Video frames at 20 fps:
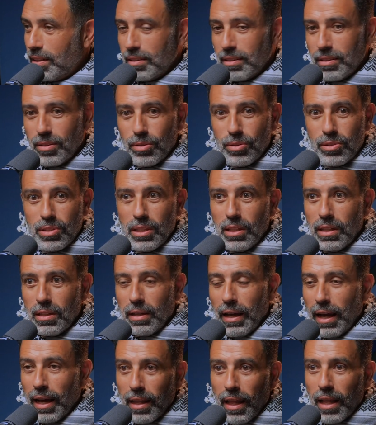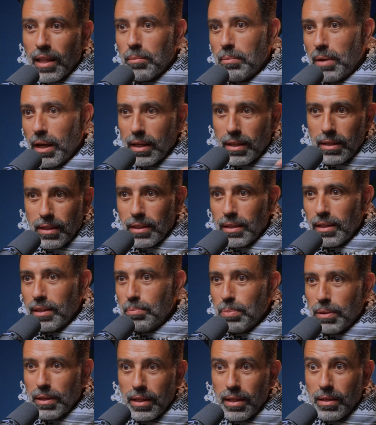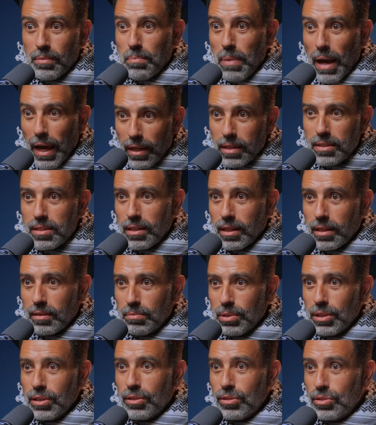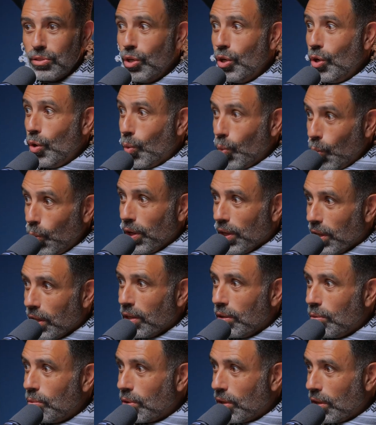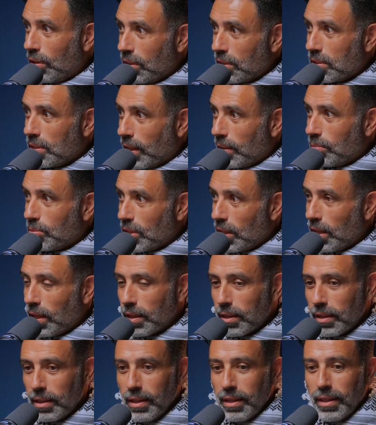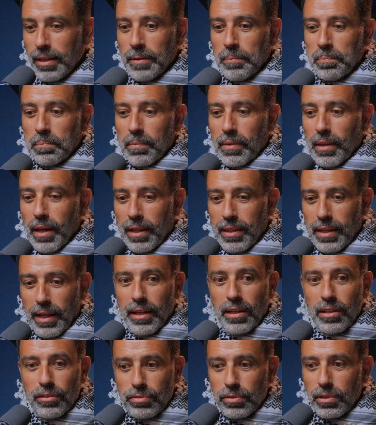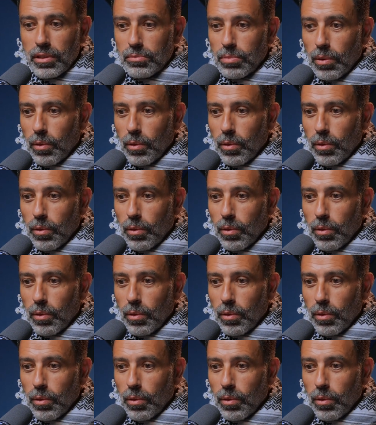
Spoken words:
you'll see El Alamein, Gallipoli, Palestine, because we were on the same side. At the end of World